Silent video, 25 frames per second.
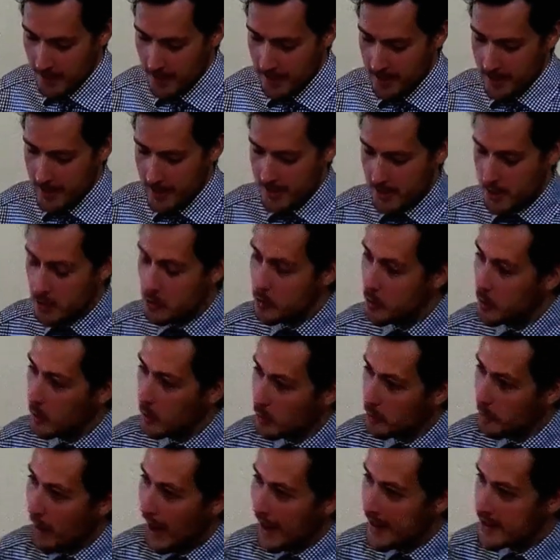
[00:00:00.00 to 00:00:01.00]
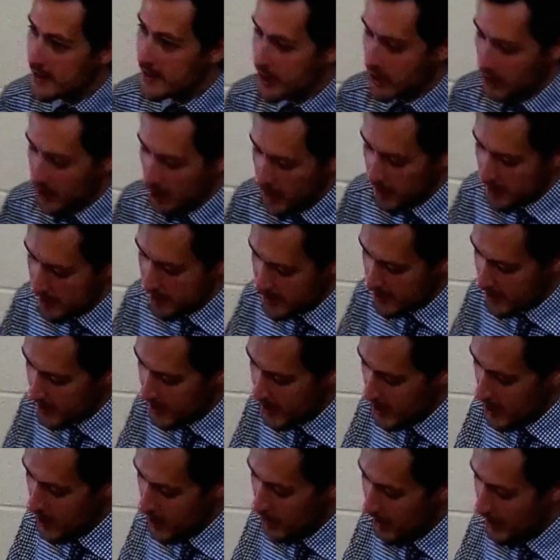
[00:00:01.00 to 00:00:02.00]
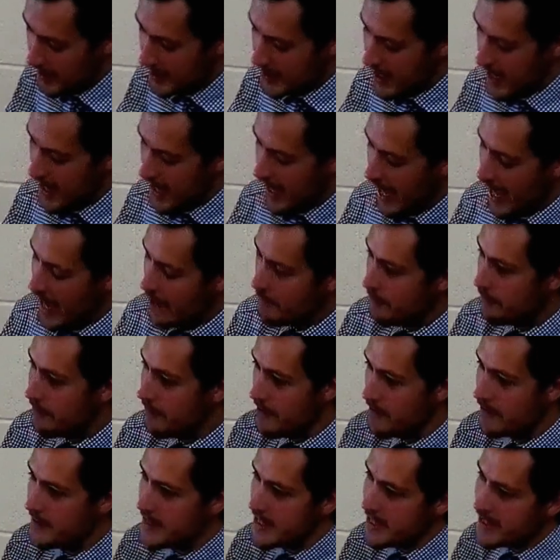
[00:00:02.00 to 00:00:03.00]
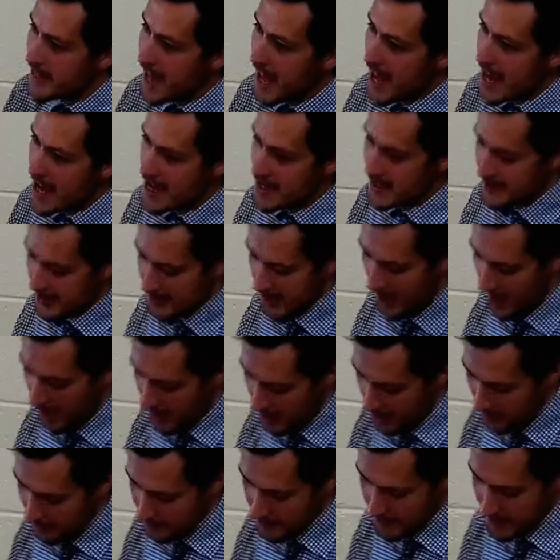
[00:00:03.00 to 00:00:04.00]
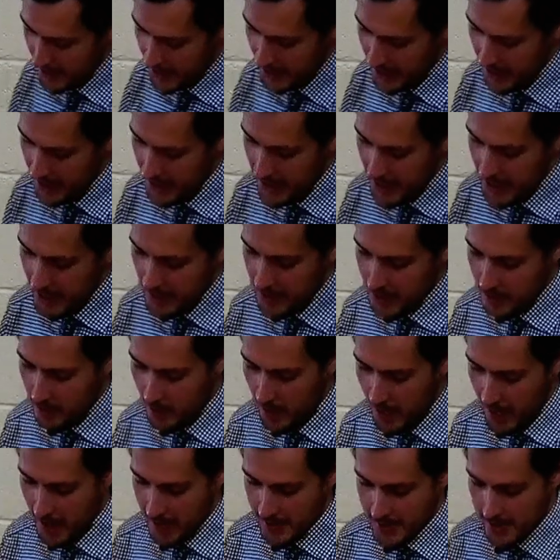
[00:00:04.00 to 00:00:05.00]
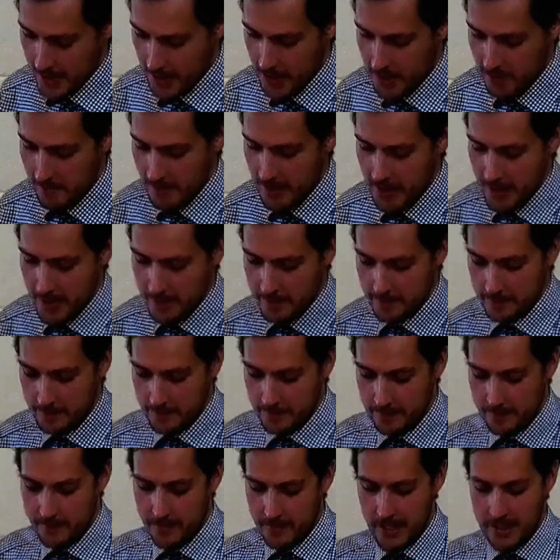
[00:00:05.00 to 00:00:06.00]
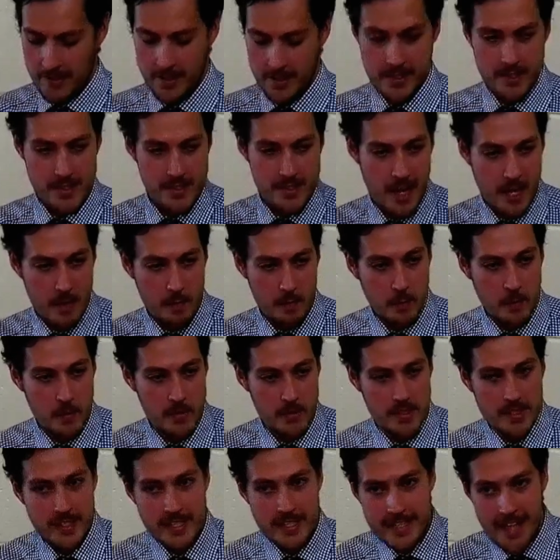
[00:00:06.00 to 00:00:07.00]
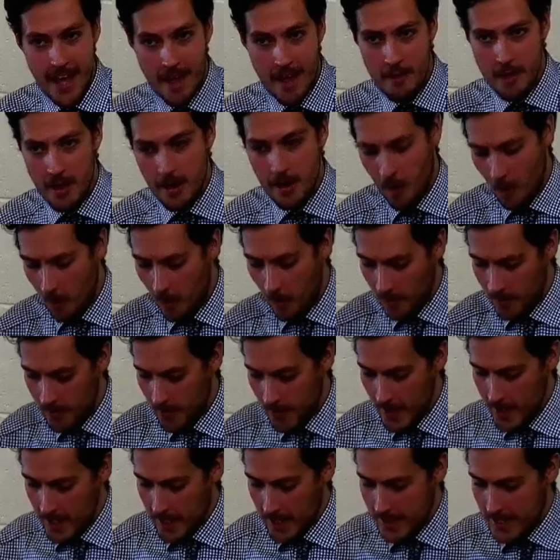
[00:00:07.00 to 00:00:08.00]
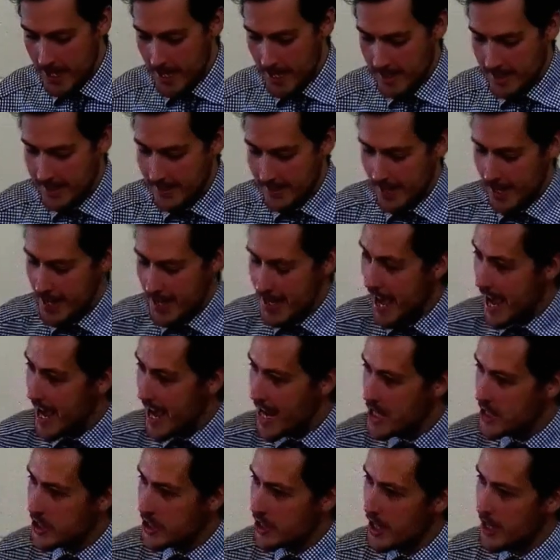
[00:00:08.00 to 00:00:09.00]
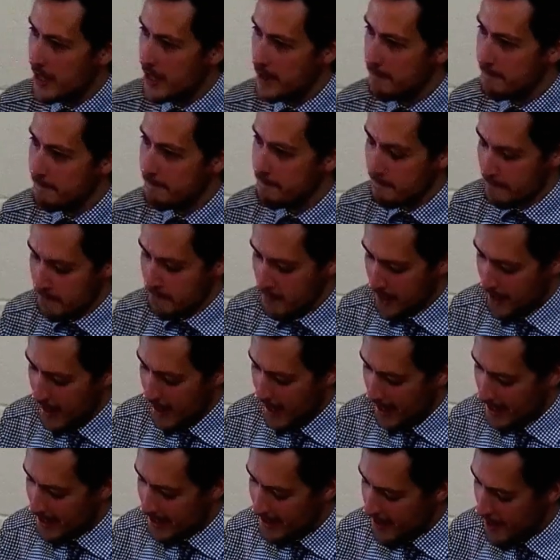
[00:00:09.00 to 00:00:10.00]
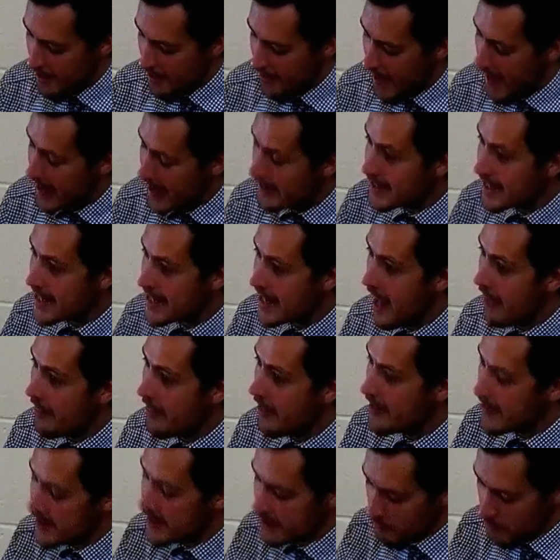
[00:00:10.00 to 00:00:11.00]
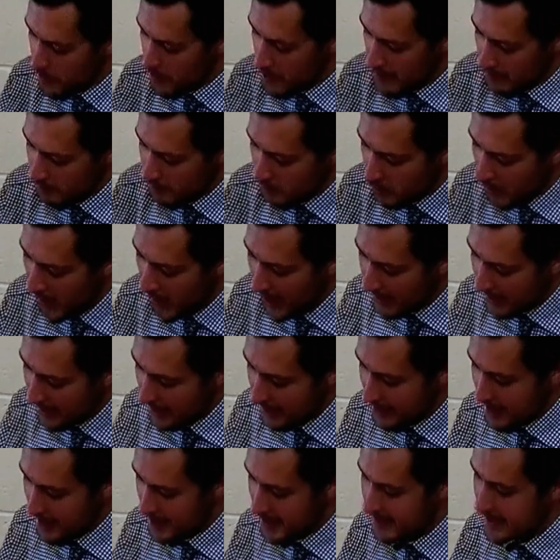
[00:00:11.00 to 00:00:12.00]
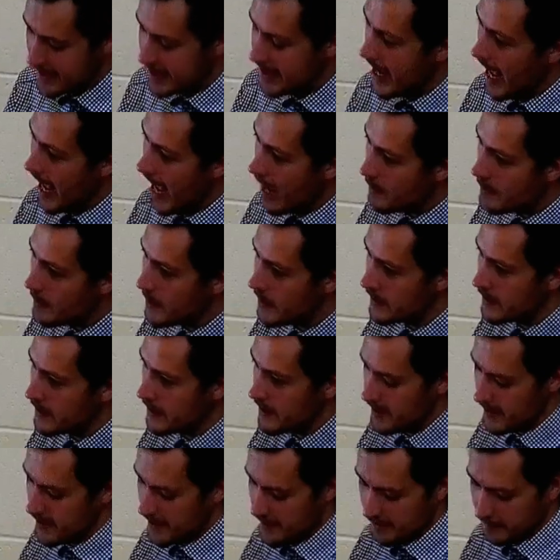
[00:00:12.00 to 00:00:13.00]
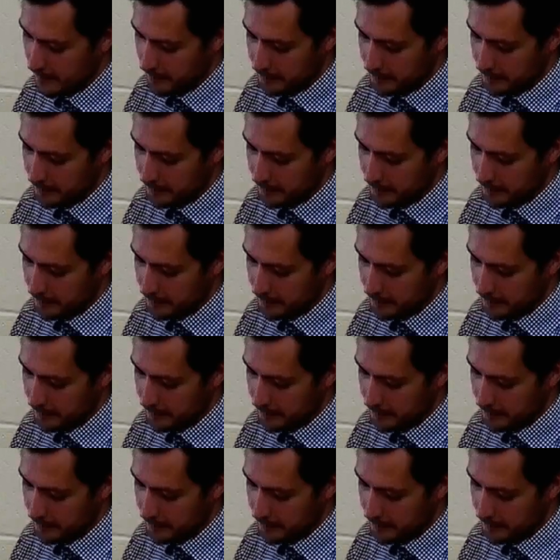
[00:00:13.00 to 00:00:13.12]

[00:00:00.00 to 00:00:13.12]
It's called Pentecost because it came 50 days after the Passover. And the disciples are together on this occasion. And as they're there together, something miraculous happens.